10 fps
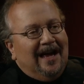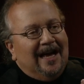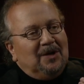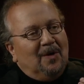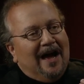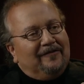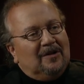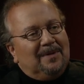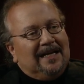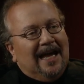and you have to
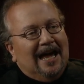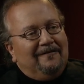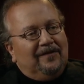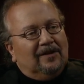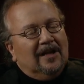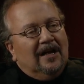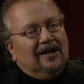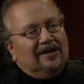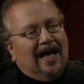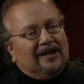be careful
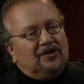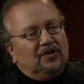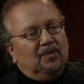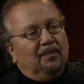not to